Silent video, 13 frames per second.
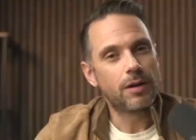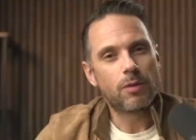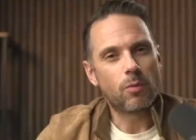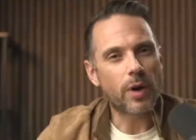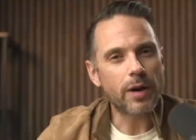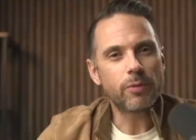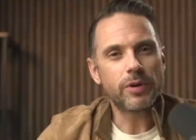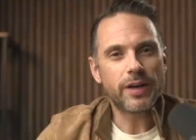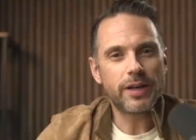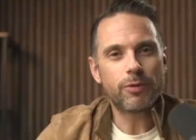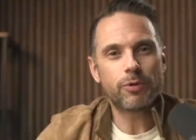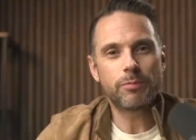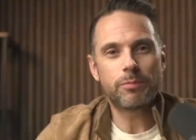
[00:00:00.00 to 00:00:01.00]
Why would
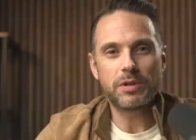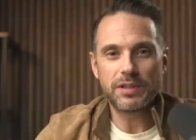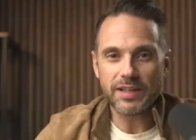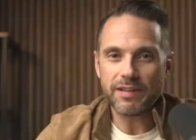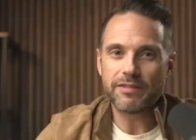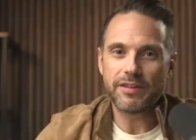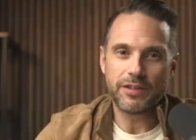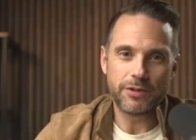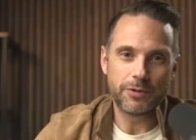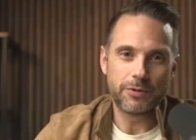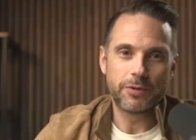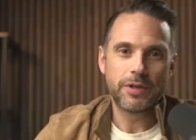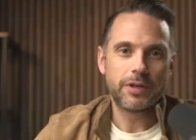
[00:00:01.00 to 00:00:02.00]
anyone believe in
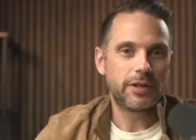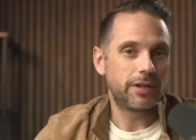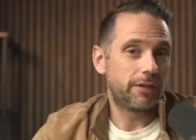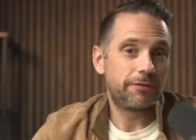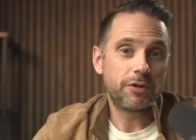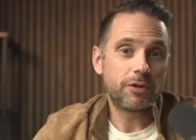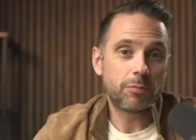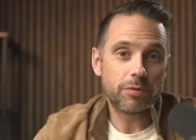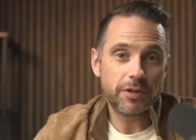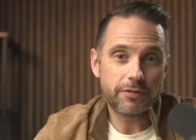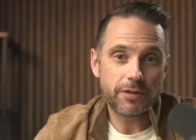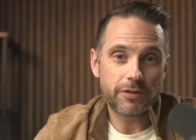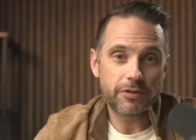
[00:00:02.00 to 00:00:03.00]
you if you don't
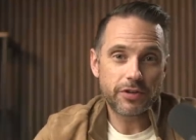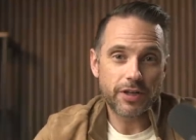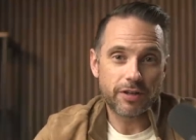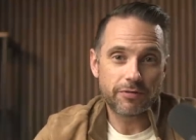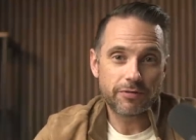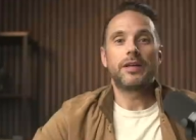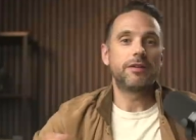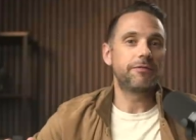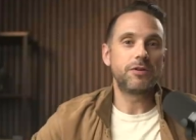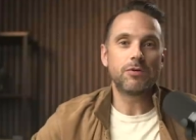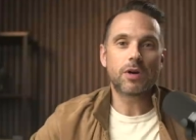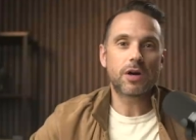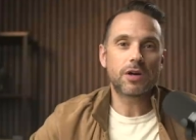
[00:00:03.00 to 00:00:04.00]
believe in yourself? If
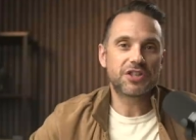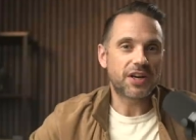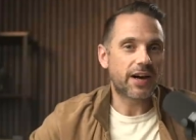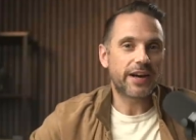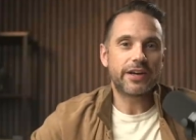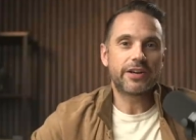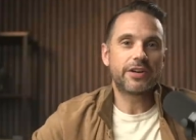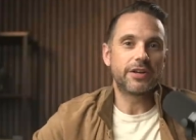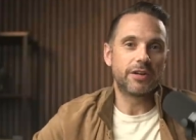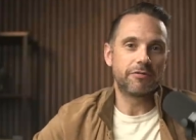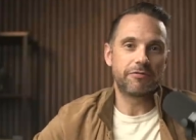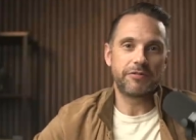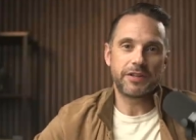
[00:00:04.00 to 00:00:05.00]
you are tired
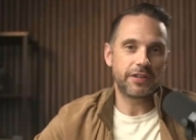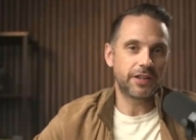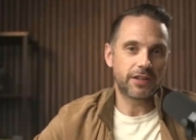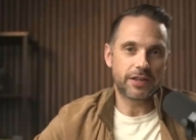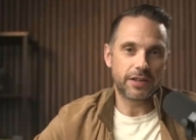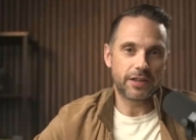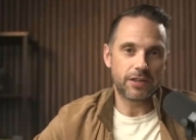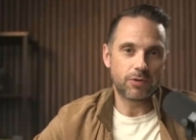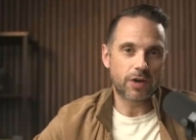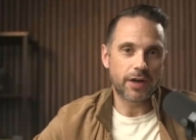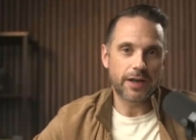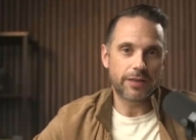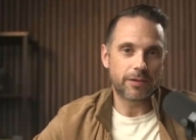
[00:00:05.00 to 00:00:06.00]
of feeling like you
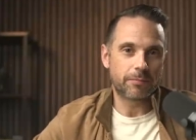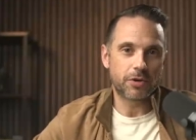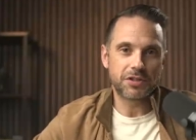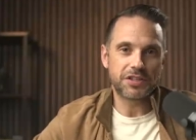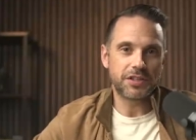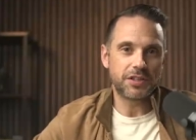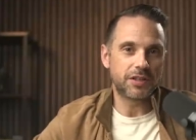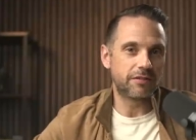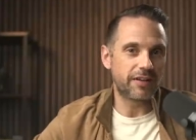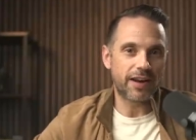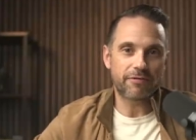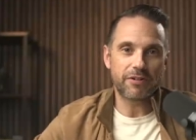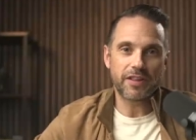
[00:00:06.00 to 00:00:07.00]
are at the mercy of
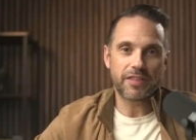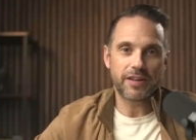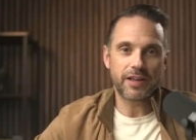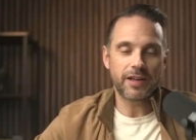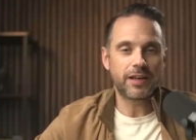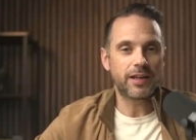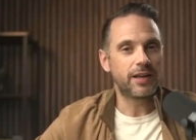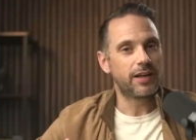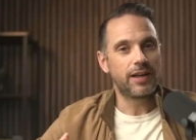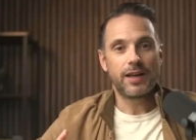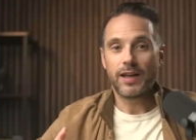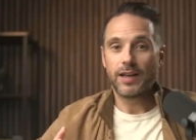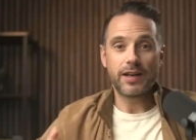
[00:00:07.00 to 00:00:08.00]
everything
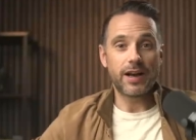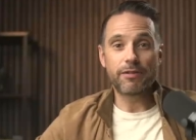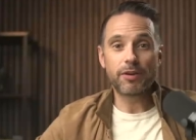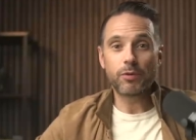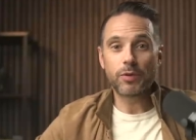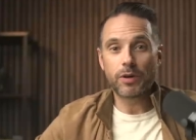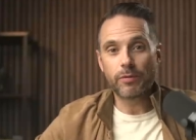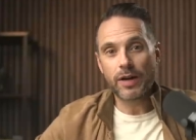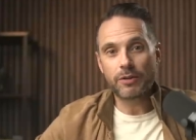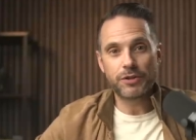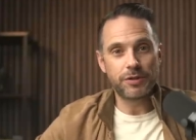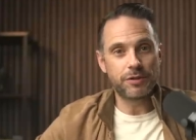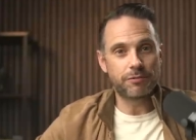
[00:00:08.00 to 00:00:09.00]
and everyone
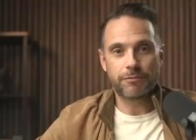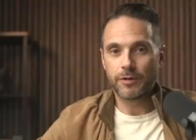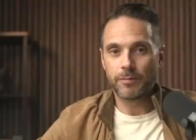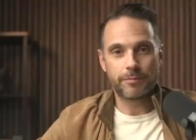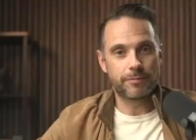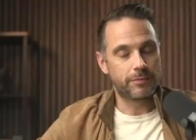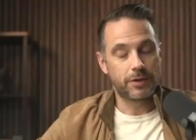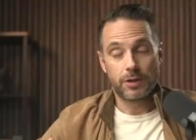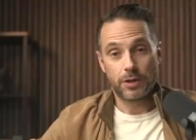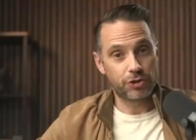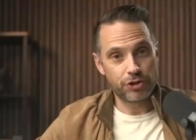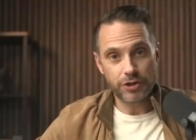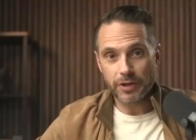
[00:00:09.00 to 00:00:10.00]
around you, from a
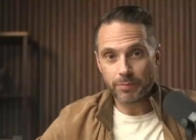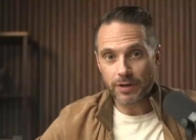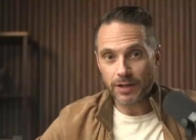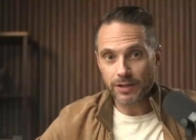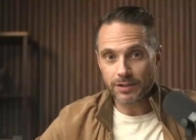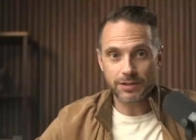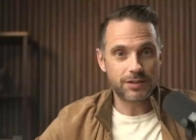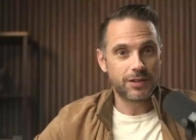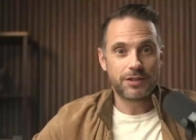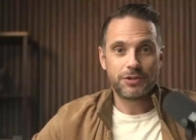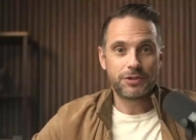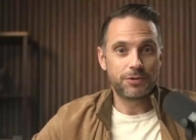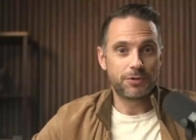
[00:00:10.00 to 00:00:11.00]
shitty boss
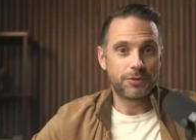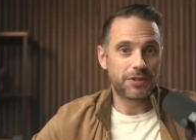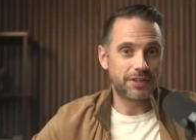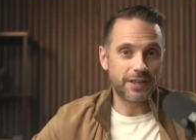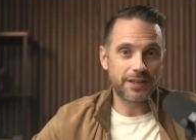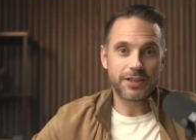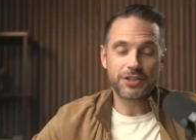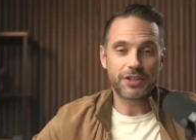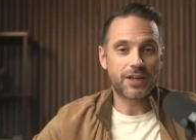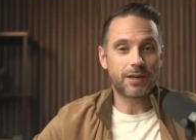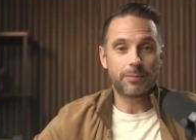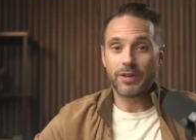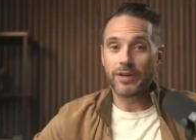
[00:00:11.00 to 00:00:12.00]
to a dead-end
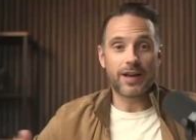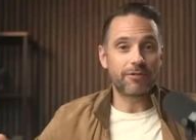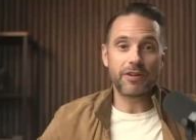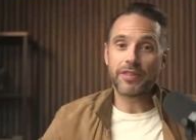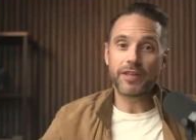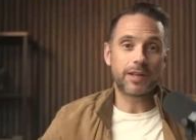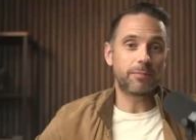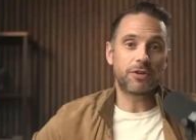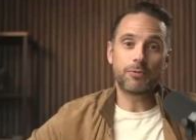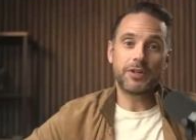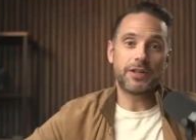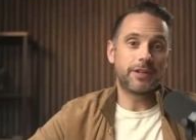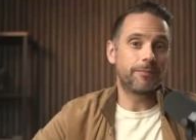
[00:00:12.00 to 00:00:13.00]
job and everything in
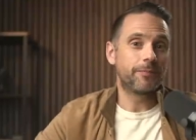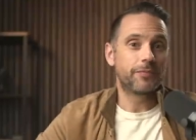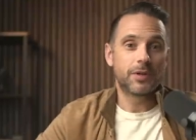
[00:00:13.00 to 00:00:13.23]
between,